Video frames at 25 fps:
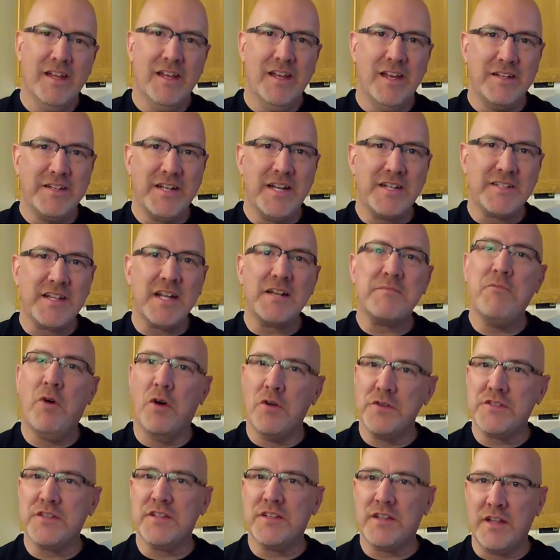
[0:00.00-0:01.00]
It tastes like
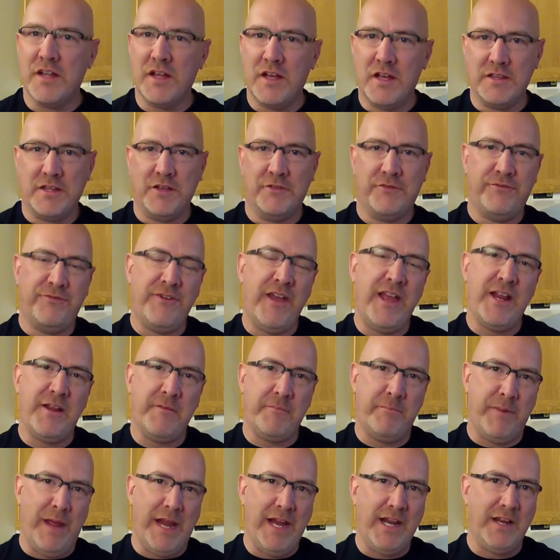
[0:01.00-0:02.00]
most of the
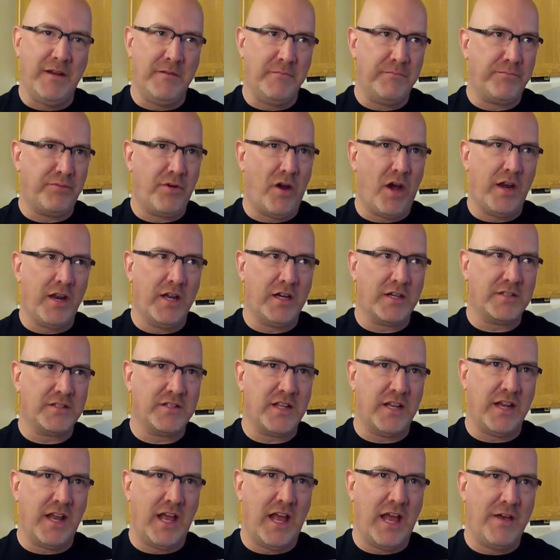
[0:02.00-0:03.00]
fake bacon products
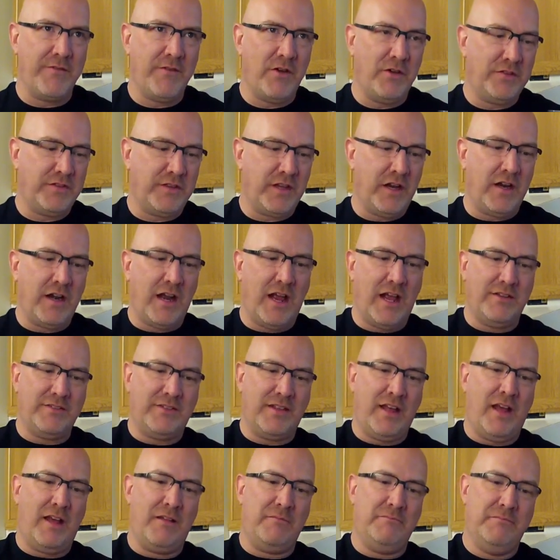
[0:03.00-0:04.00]
that you have out there. It has
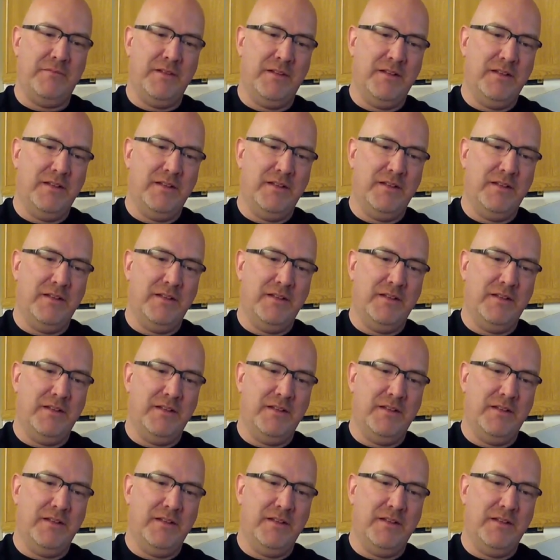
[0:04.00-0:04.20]
that